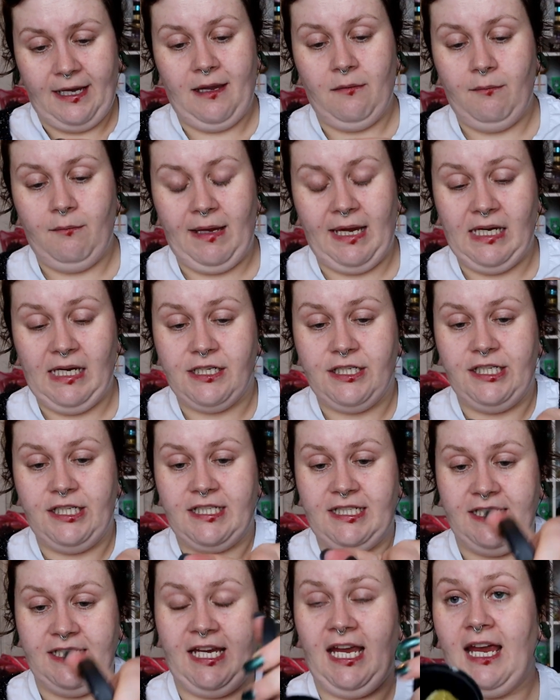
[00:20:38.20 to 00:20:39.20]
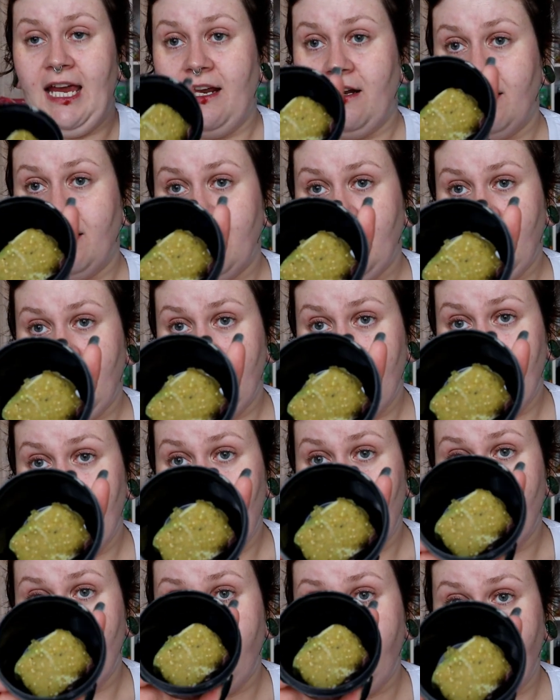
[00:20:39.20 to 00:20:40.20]
It makes your skin
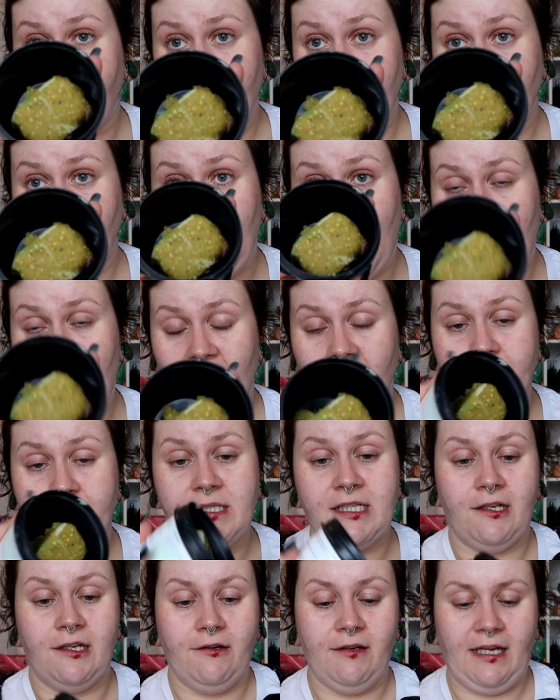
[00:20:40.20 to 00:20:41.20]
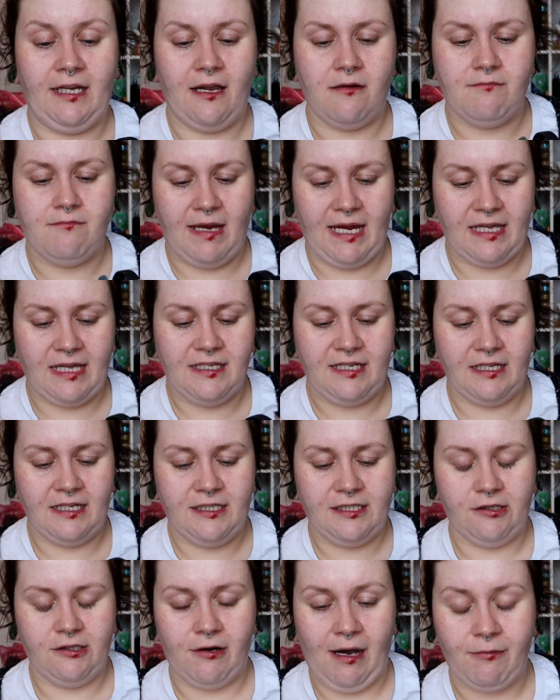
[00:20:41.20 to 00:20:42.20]
feel absolutely amazing,
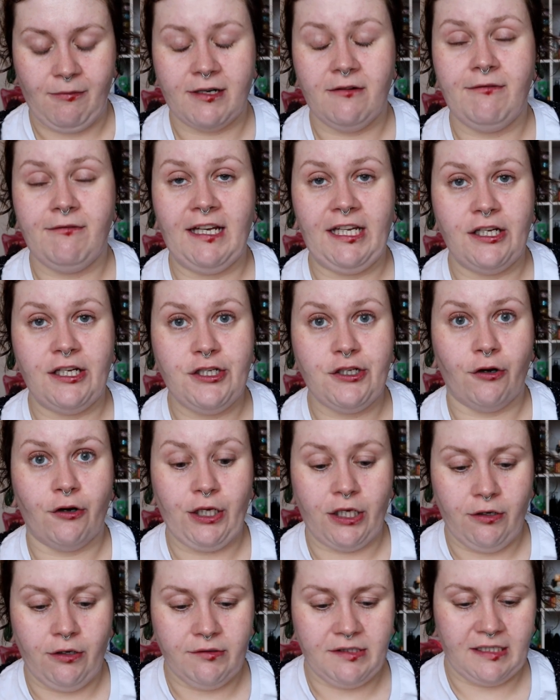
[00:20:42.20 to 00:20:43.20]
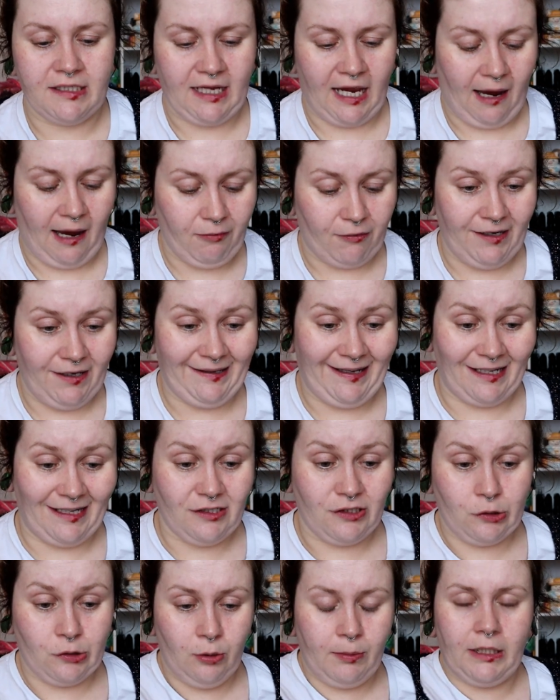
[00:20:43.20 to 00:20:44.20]
so I'm going to really enjoy using that. I'm going to
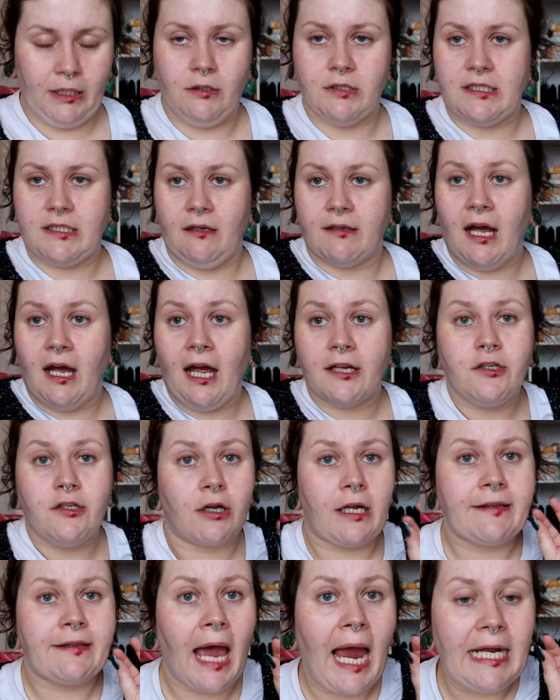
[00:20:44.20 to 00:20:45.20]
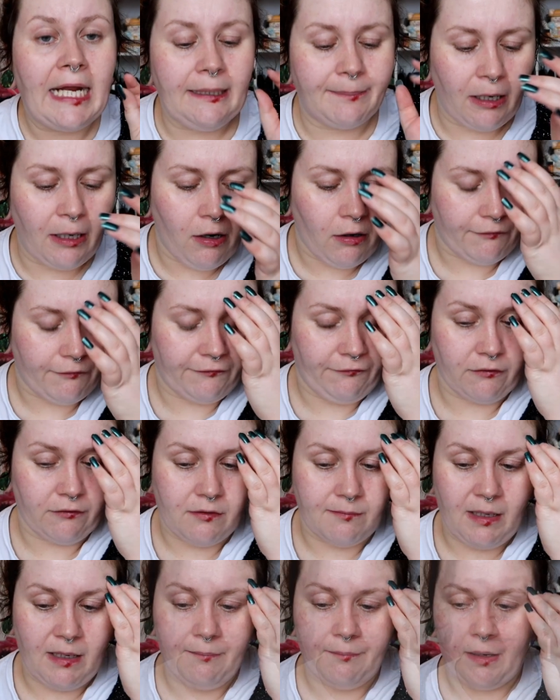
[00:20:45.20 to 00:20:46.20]
get so many uses of that. I took a tiny bit off, if you
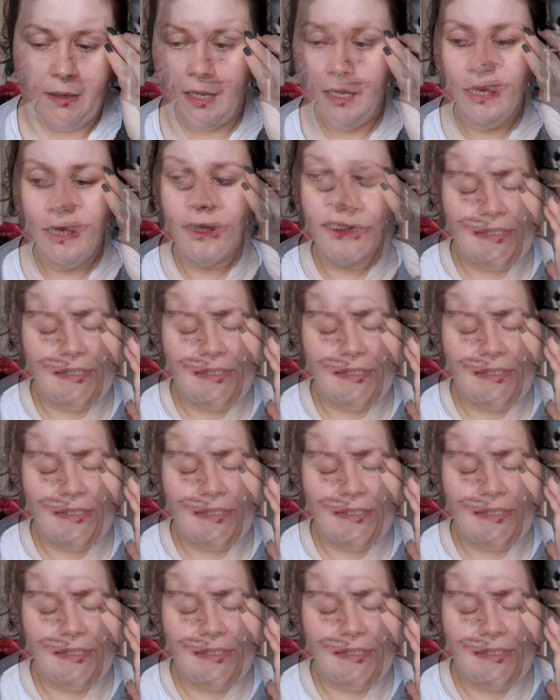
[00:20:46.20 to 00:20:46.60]
remember.